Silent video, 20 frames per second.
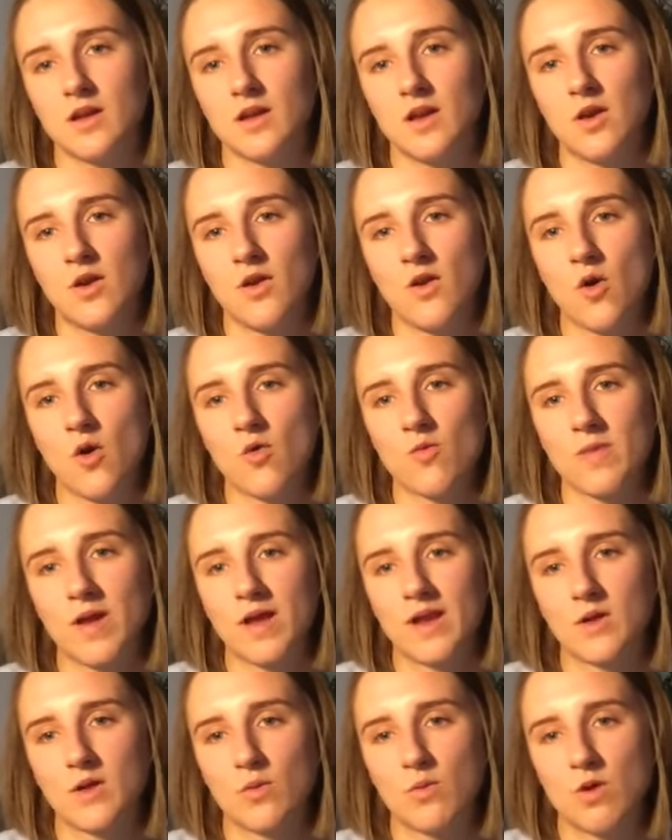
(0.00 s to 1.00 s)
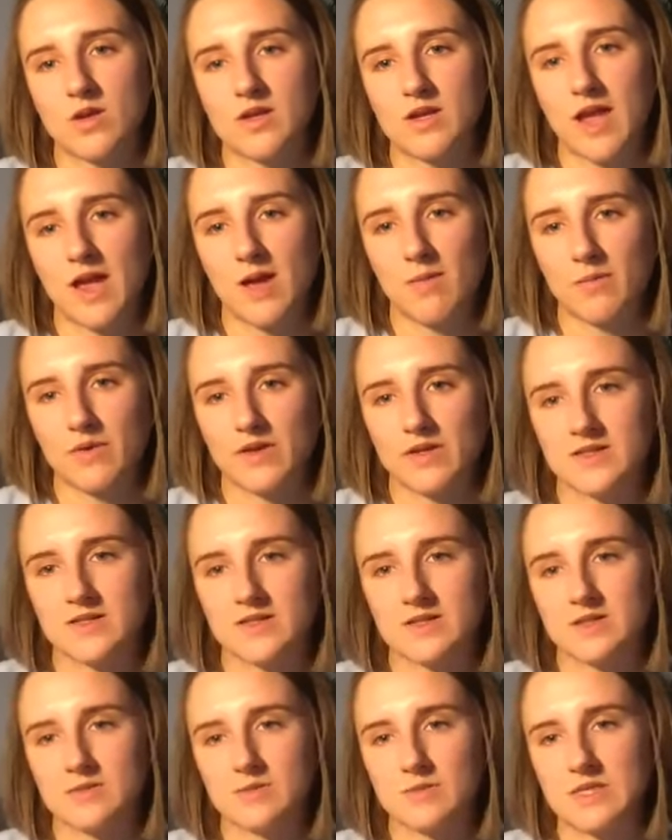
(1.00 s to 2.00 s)
No matter what
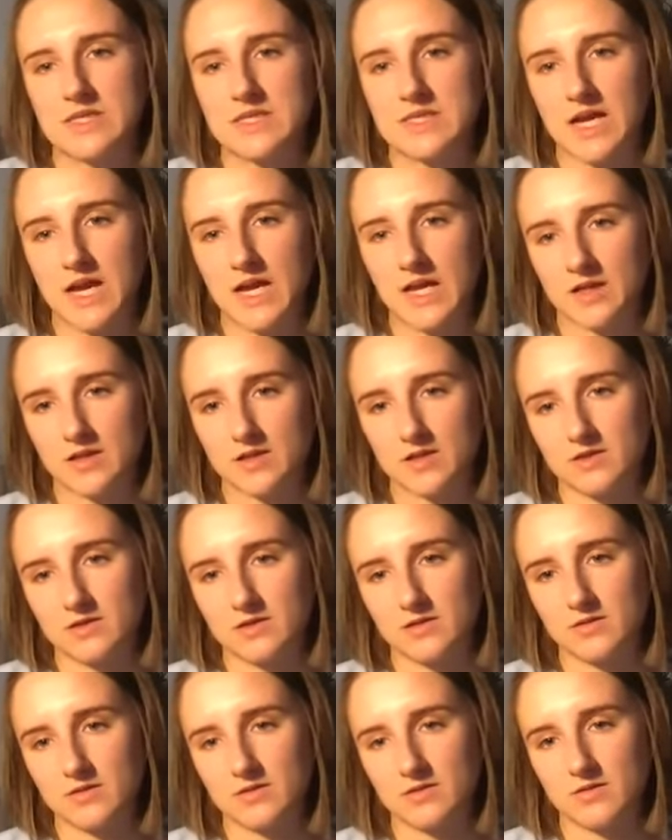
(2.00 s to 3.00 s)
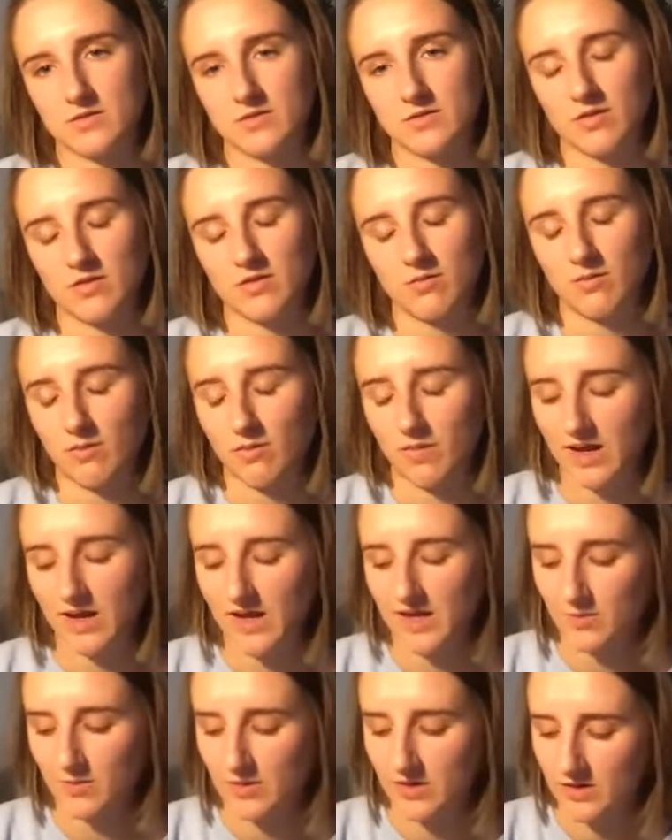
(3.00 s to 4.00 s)
happens beside.
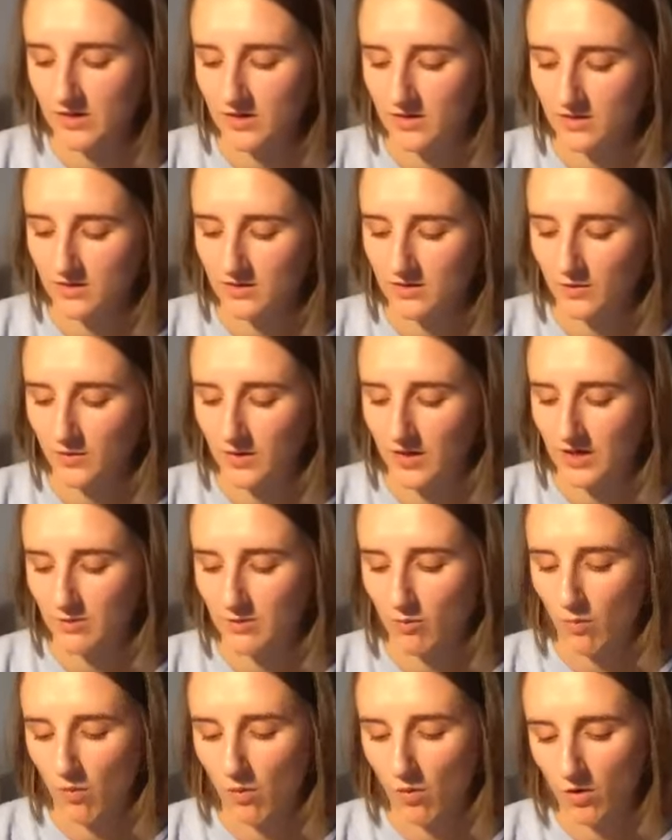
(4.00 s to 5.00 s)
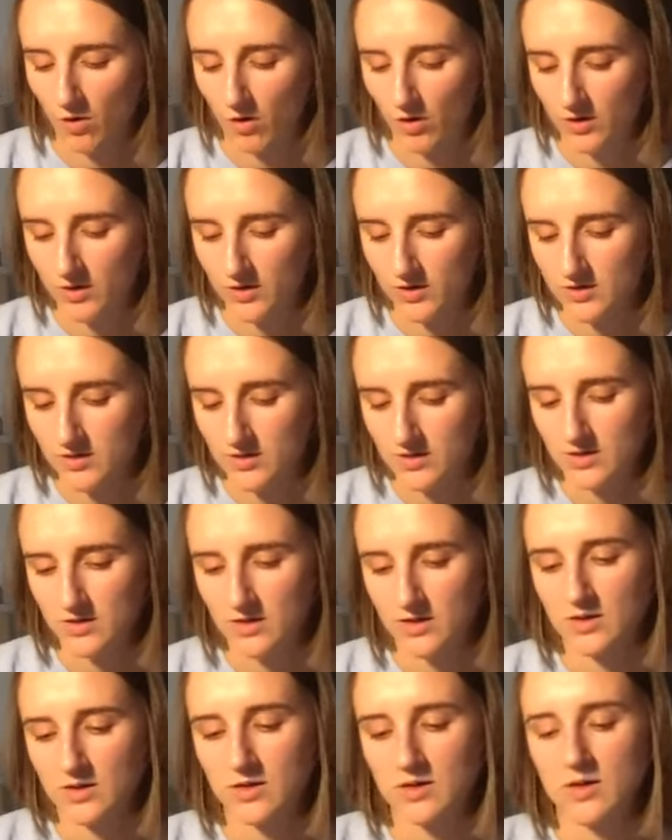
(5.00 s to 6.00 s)
Maybe you get bored.
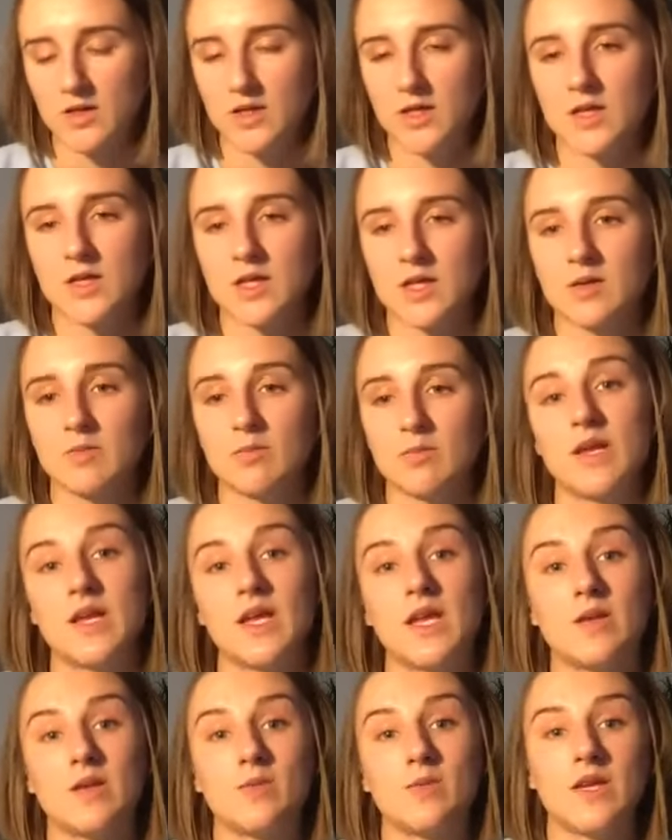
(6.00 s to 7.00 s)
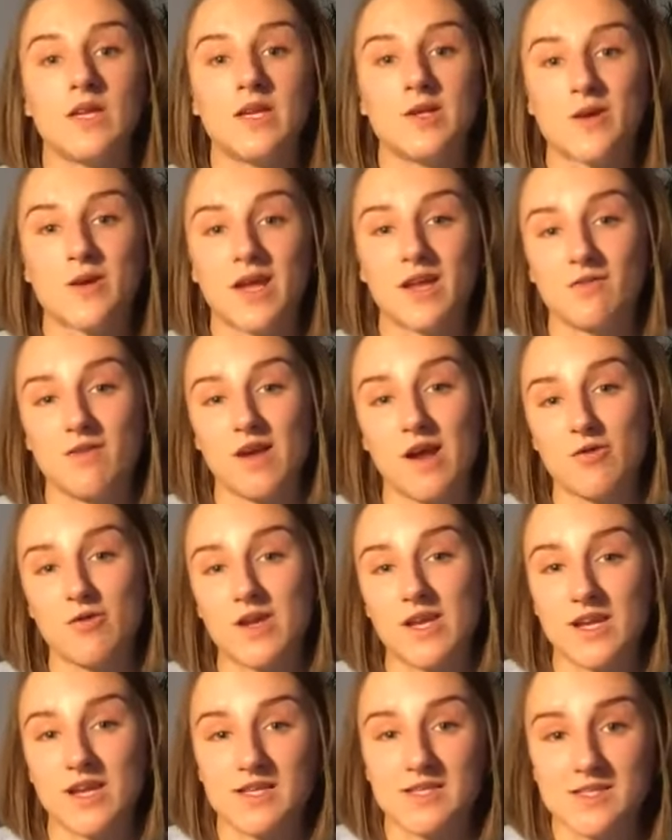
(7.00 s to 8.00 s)
Maybe you get
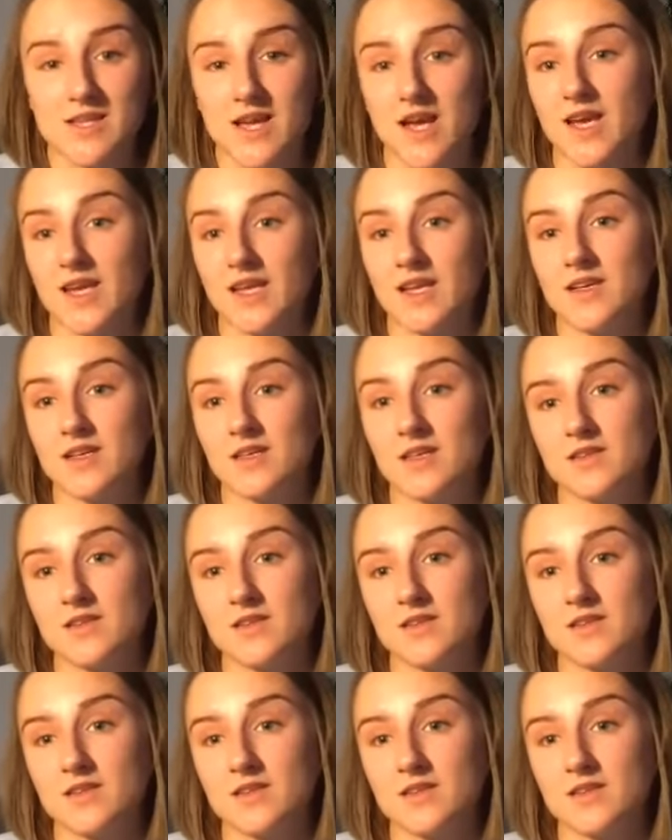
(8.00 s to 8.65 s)
very excited.